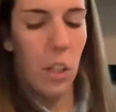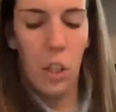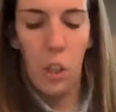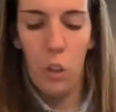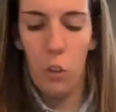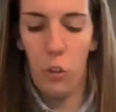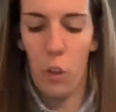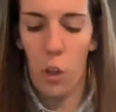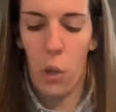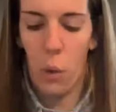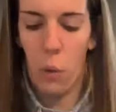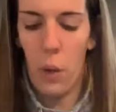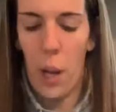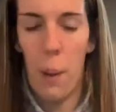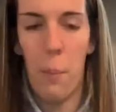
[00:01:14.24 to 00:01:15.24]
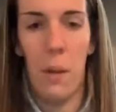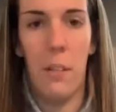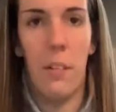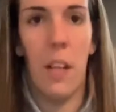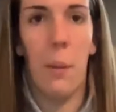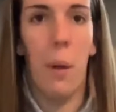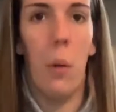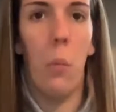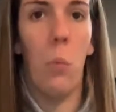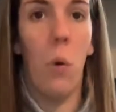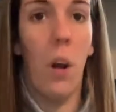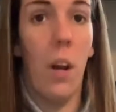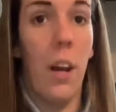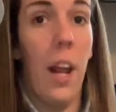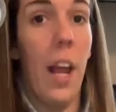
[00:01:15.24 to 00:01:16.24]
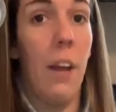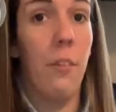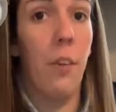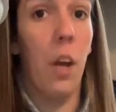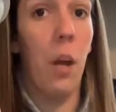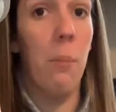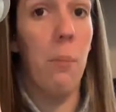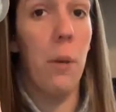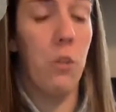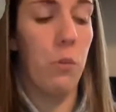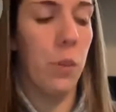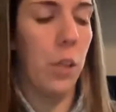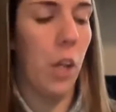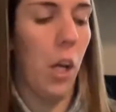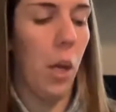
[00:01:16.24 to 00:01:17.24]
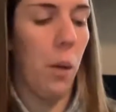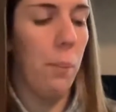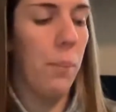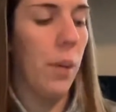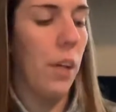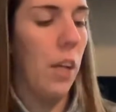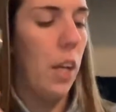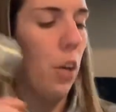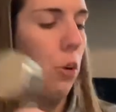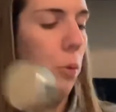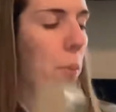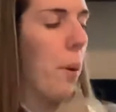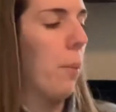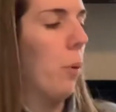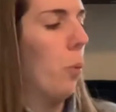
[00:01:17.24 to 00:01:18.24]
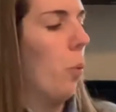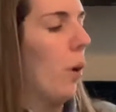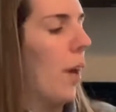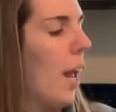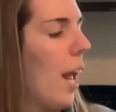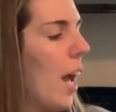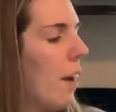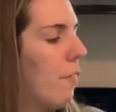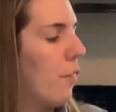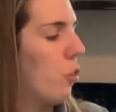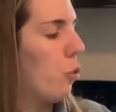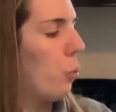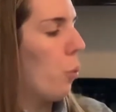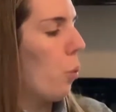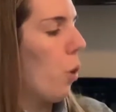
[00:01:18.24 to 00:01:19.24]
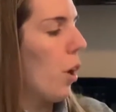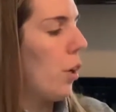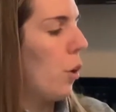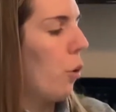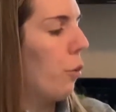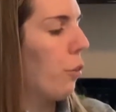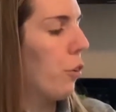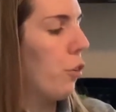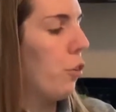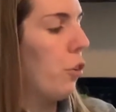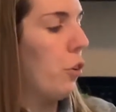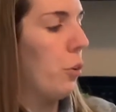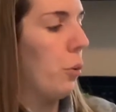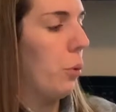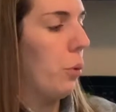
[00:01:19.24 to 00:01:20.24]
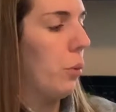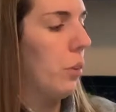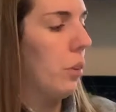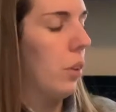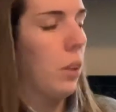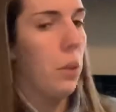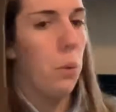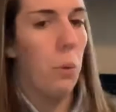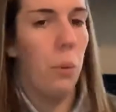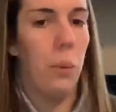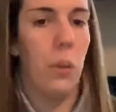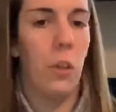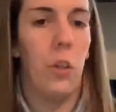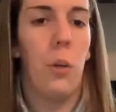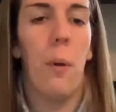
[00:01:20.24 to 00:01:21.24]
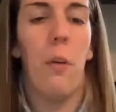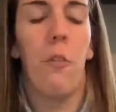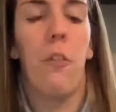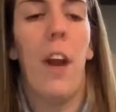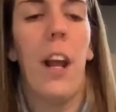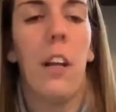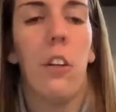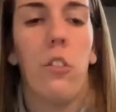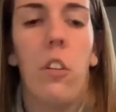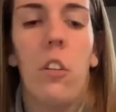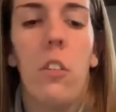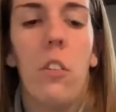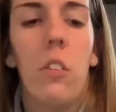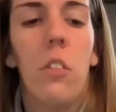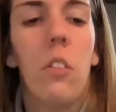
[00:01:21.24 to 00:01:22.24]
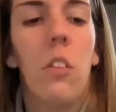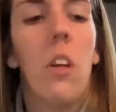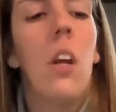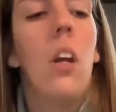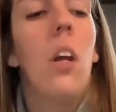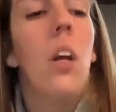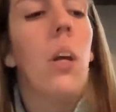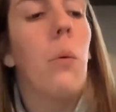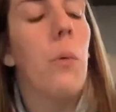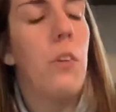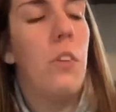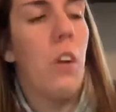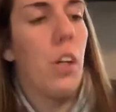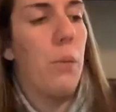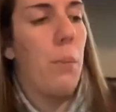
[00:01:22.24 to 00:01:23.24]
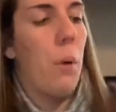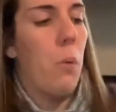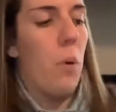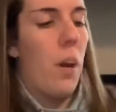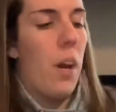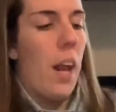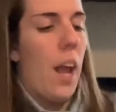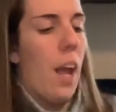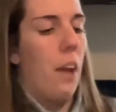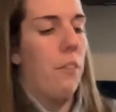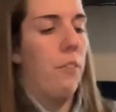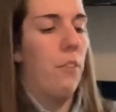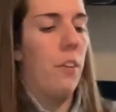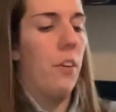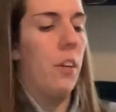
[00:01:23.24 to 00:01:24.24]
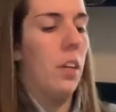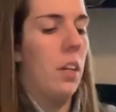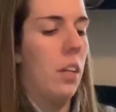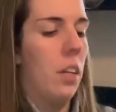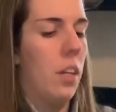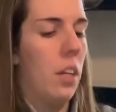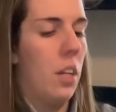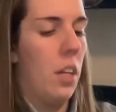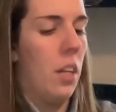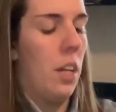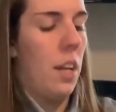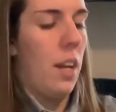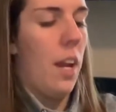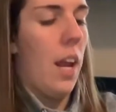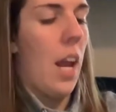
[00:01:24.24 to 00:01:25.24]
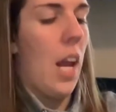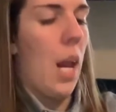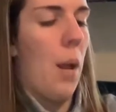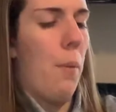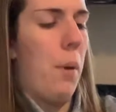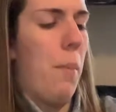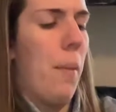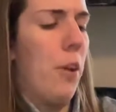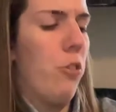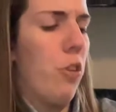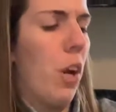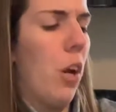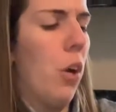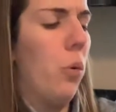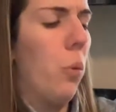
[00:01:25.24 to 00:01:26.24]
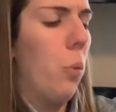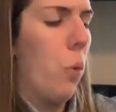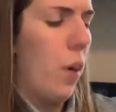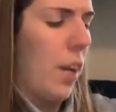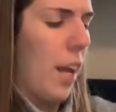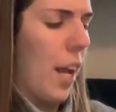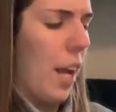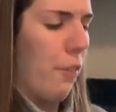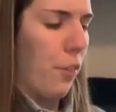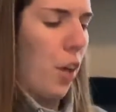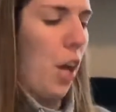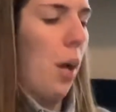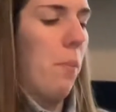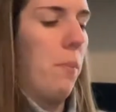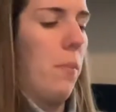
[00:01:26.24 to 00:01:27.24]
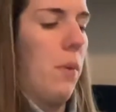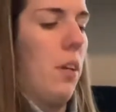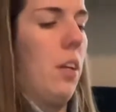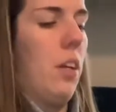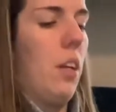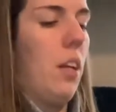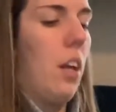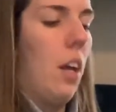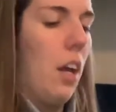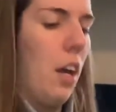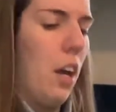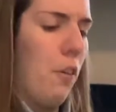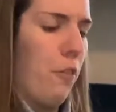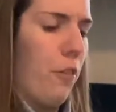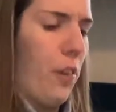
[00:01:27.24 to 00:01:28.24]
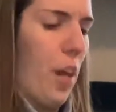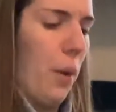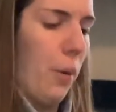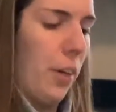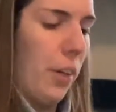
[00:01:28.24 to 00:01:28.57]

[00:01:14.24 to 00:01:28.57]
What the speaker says: So I'm going to take my 1/2 cup measuring cup. Remember, 1/2 is 1/2. When we learned about fractions, we talked about 1/2. And I'm going to measure out 1/2 cup of flour.